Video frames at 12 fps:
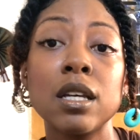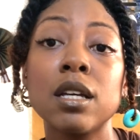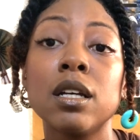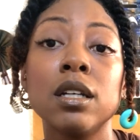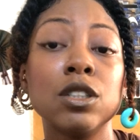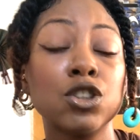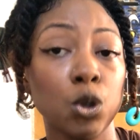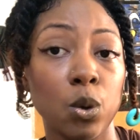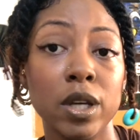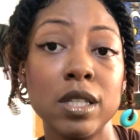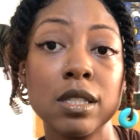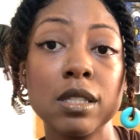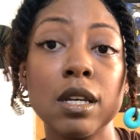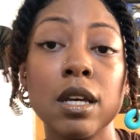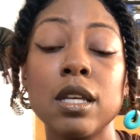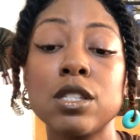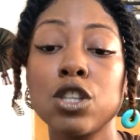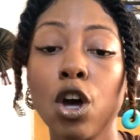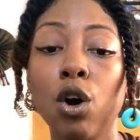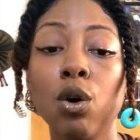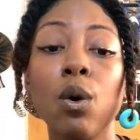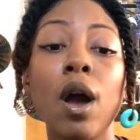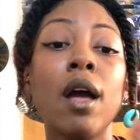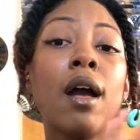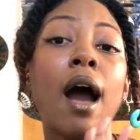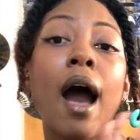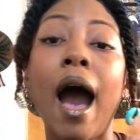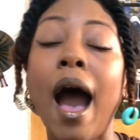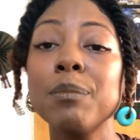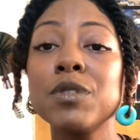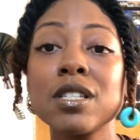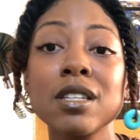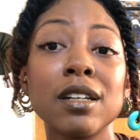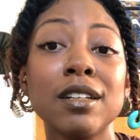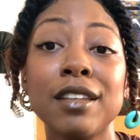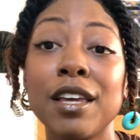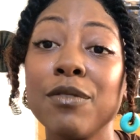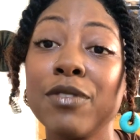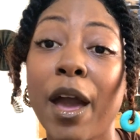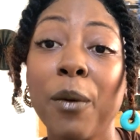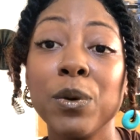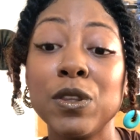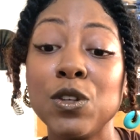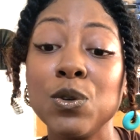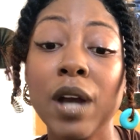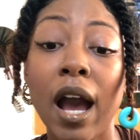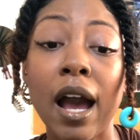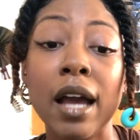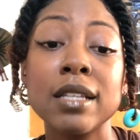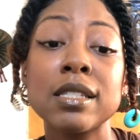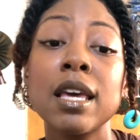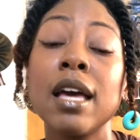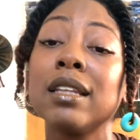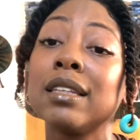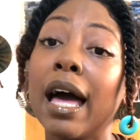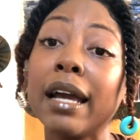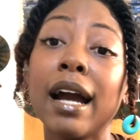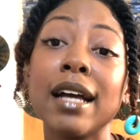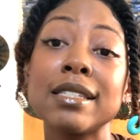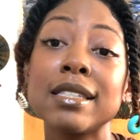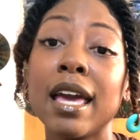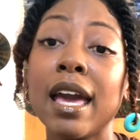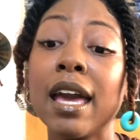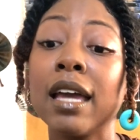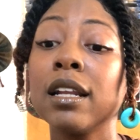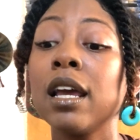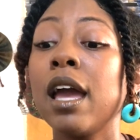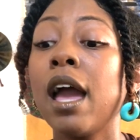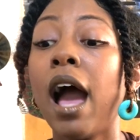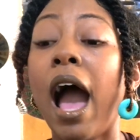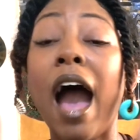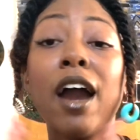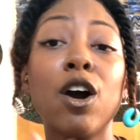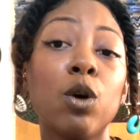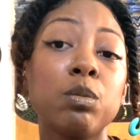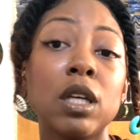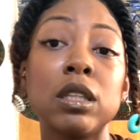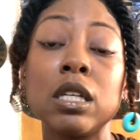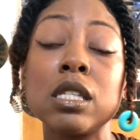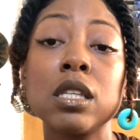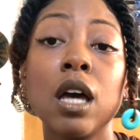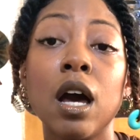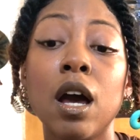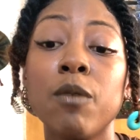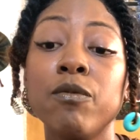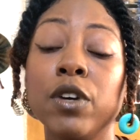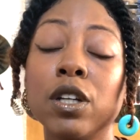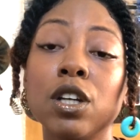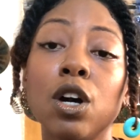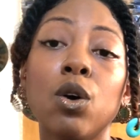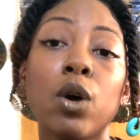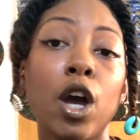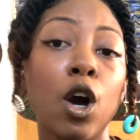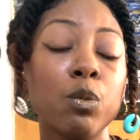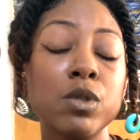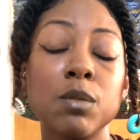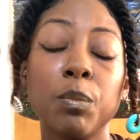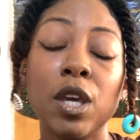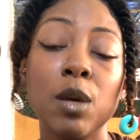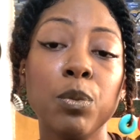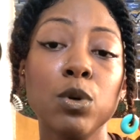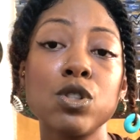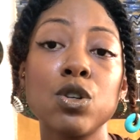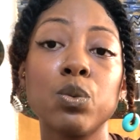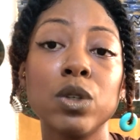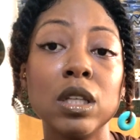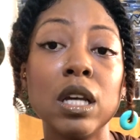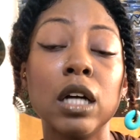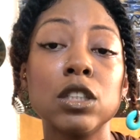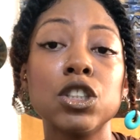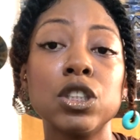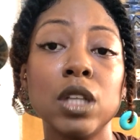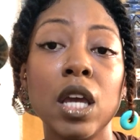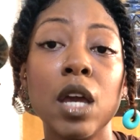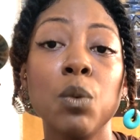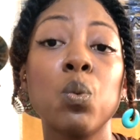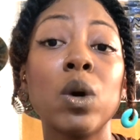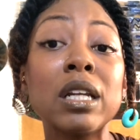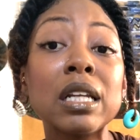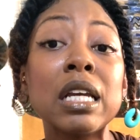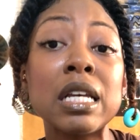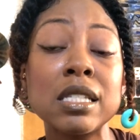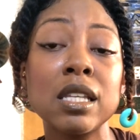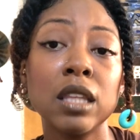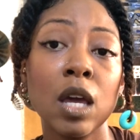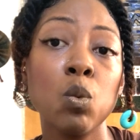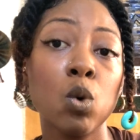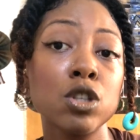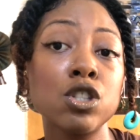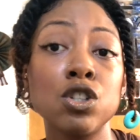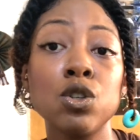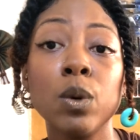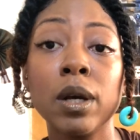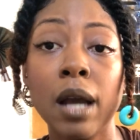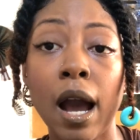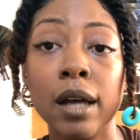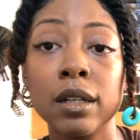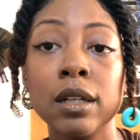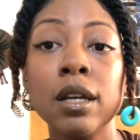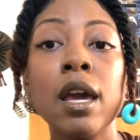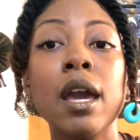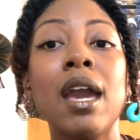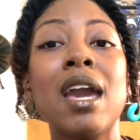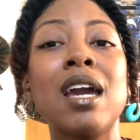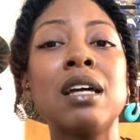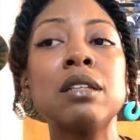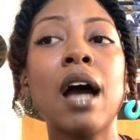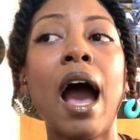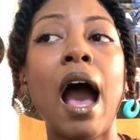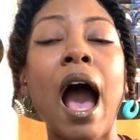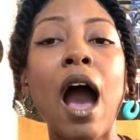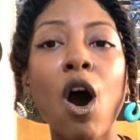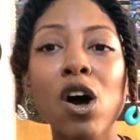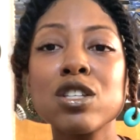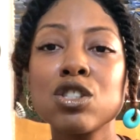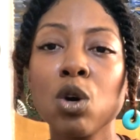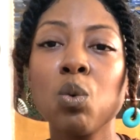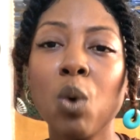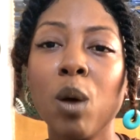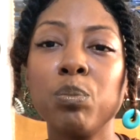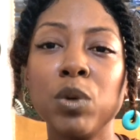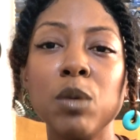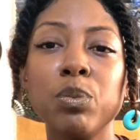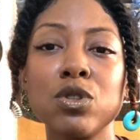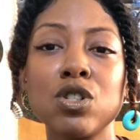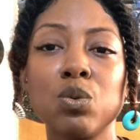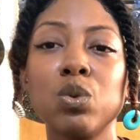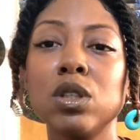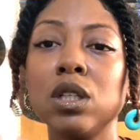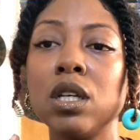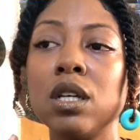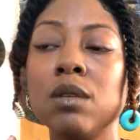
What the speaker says: choice. So I'm just going to leave that with you guys. Like I said, I hope that this video helps people to really understand what it is that they want to do in Ghana. And I also want people to really,